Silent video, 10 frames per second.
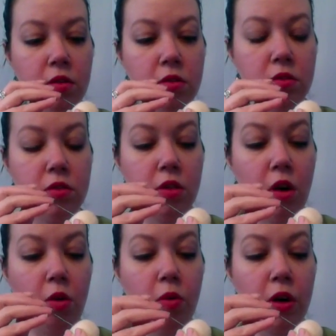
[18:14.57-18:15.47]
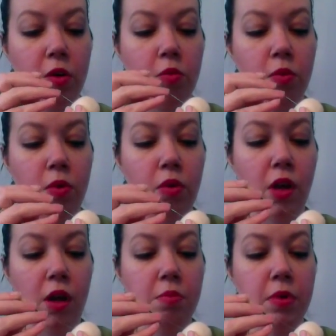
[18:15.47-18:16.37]
So we're gonna roll
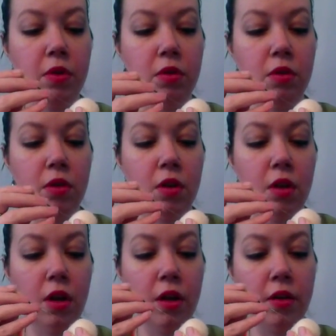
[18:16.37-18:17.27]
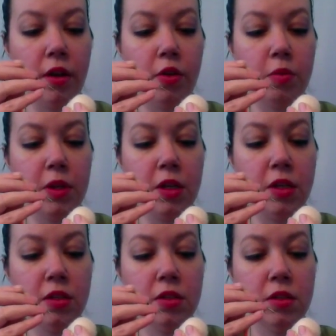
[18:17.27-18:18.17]
up another
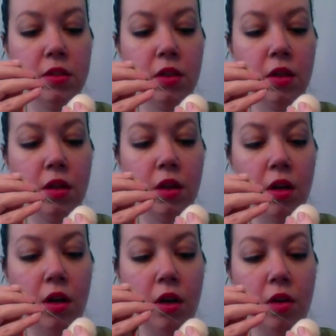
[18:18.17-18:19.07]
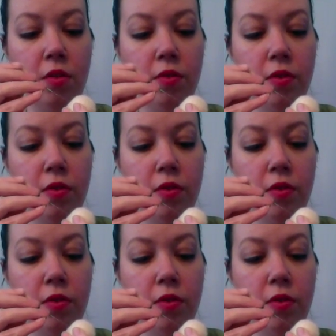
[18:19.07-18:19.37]
piece of